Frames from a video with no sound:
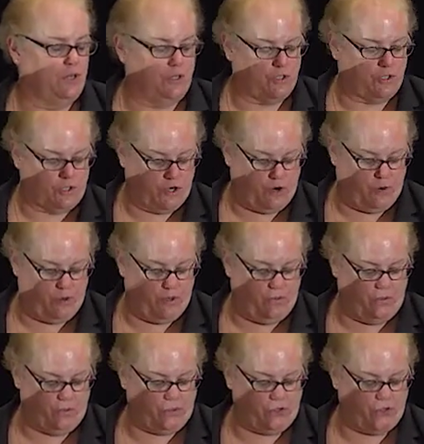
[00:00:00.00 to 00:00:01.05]
So we
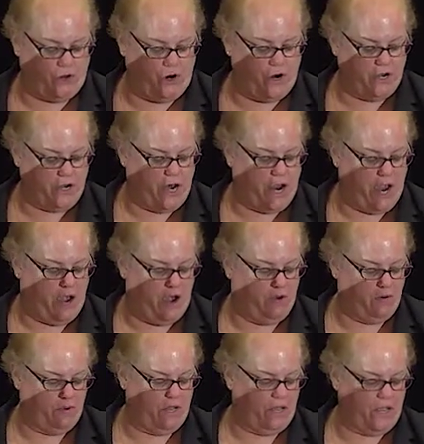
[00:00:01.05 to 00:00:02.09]
will start
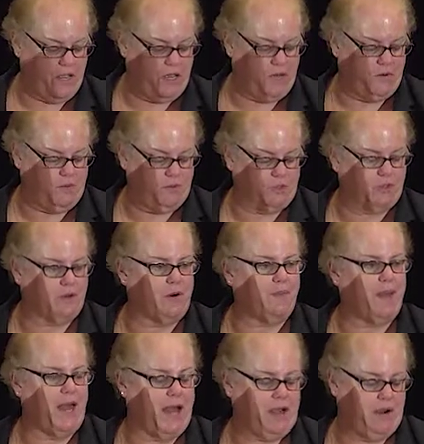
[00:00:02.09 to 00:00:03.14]
now, and we'll start
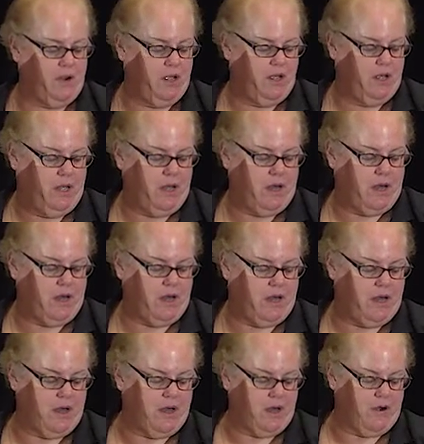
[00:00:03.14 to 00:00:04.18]
back
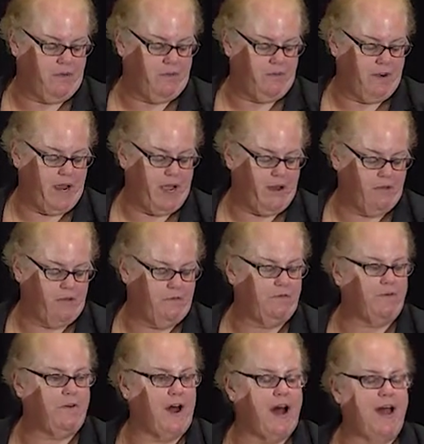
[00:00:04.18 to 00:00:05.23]
around
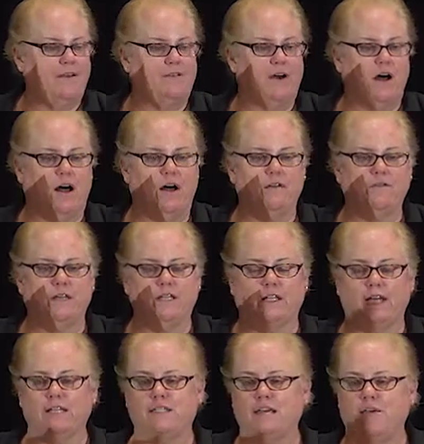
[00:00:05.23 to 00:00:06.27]
5 of,
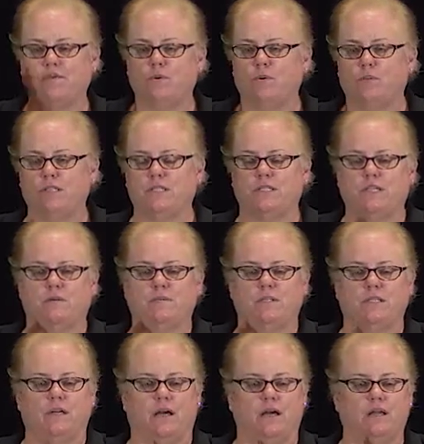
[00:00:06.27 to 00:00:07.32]
unless everyone
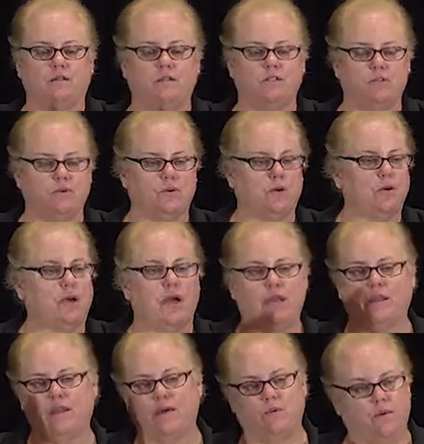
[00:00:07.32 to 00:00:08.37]
seems done sooner,
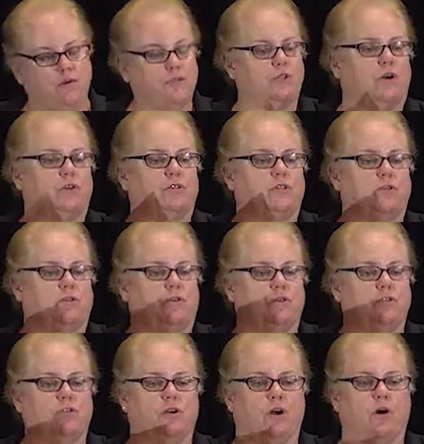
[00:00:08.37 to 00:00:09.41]
and then we'll start sooner.
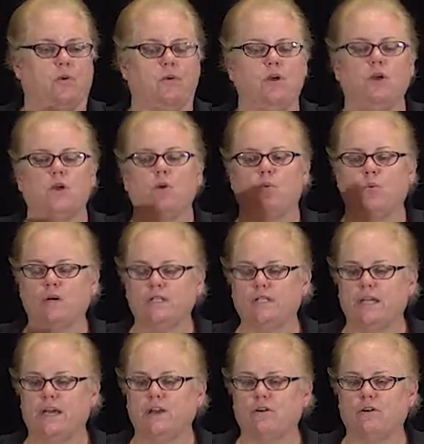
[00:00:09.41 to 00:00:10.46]
So work
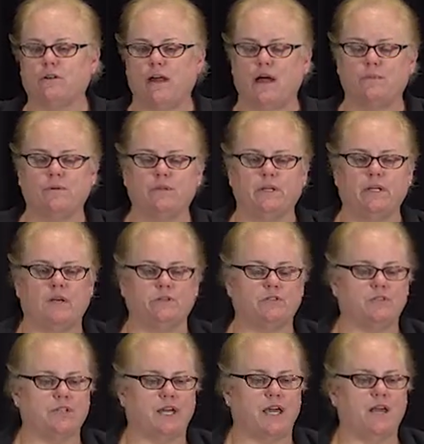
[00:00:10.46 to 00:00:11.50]
together collaboratively
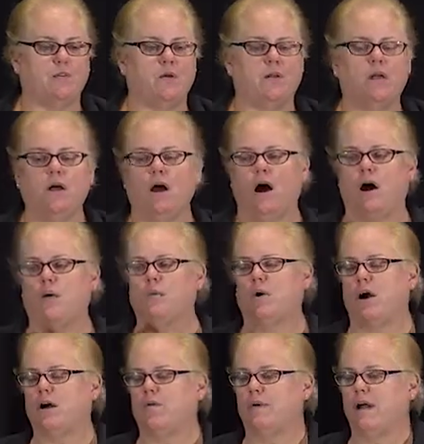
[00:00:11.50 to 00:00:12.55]
at your table. I'll
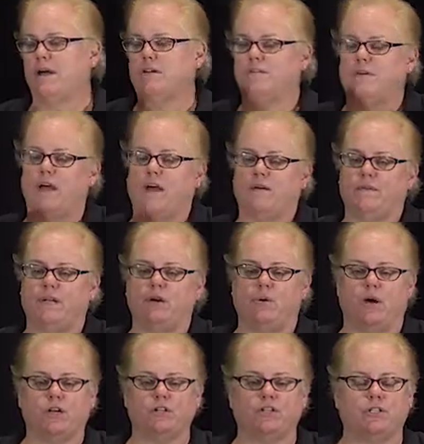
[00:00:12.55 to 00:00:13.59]
walk around if you have any
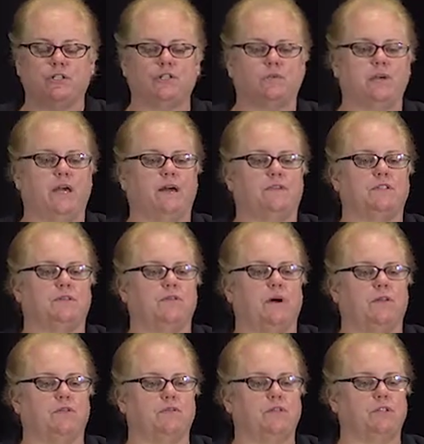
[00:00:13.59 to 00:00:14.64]
questions, and we have some
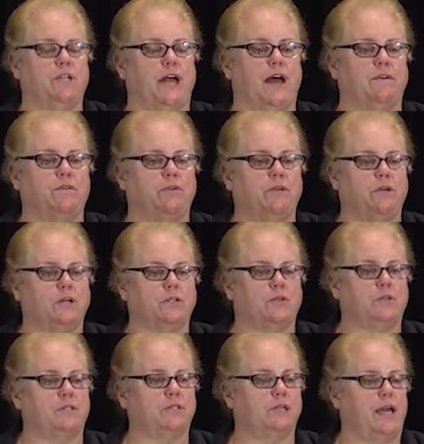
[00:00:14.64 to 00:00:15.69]
other staff who can
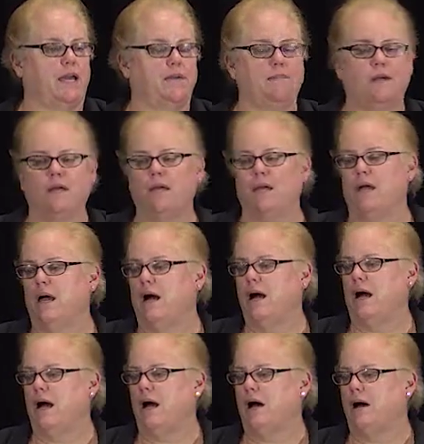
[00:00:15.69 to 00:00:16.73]
do the same,
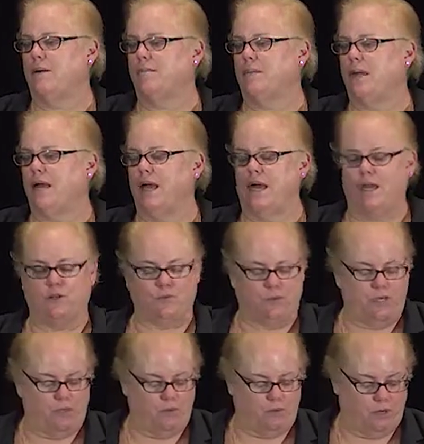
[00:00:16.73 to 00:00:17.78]
and
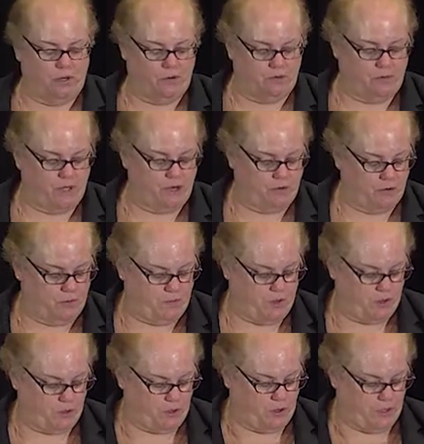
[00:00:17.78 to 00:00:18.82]
we will
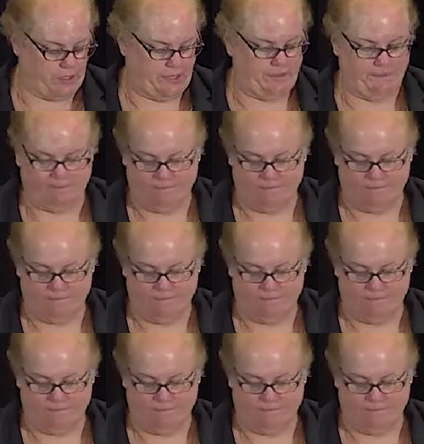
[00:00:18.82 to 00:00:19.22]
regroup shortly.